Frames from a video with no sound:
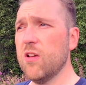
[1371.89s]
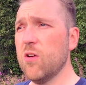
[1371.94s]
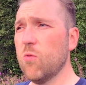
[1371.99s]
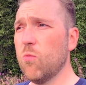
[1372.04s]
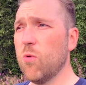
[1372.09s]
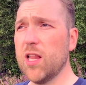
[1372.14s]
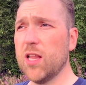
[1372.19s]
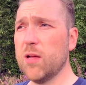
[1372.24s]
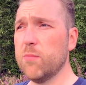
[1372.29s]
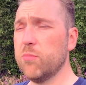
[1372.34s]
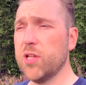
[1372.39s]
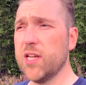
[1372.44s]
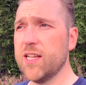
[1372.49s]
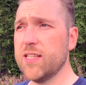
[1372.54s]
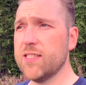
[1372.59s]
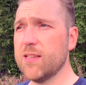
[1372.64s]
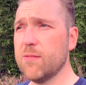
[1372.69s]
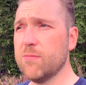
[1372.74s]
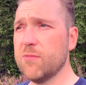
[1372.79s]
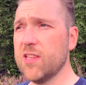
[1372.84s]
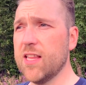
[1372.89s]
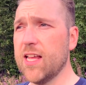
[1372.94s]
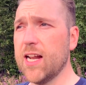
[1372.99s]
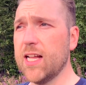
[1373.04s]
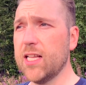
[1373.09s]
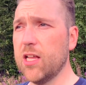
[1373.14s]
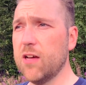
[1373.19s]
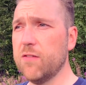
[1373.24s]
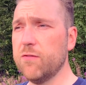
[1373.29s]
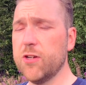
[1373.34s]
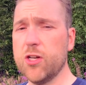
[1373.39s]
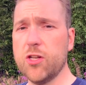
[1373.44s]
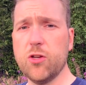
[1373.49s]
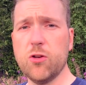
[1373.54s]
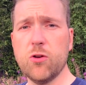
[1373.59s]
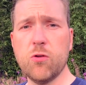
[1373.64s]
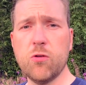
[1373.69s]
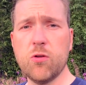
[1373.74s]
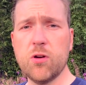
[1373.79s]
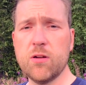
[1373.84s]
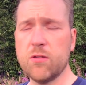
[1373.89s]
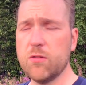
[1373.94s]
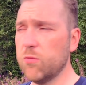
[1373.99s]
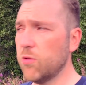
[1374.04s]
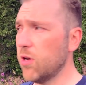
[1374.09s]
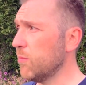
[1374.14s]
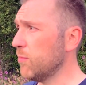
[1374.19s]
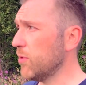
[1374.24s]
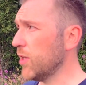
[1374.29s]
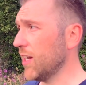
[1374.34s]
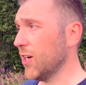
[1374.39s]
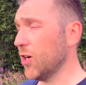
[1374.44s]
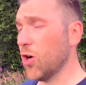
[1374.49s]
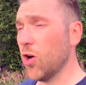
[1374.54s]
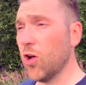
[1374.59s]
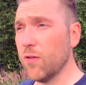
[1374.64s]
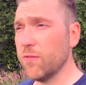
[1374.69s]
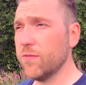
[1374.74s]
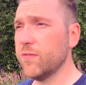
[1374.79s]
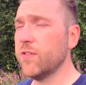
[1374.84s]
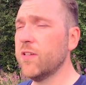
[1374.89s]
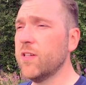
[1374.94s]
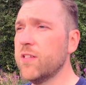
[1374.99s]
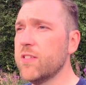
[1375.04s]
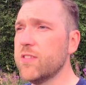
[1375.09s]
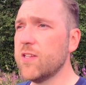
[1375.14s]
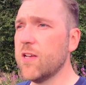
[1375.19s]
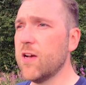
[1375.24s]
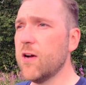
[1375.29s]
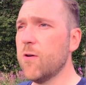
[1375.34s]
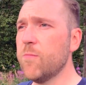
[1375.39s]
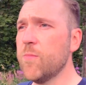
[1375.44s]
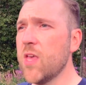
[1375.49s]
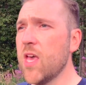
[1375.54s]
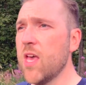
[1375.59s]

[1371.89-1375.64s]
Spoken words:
while I'm playing something that I love to do, while I'm playing golf. So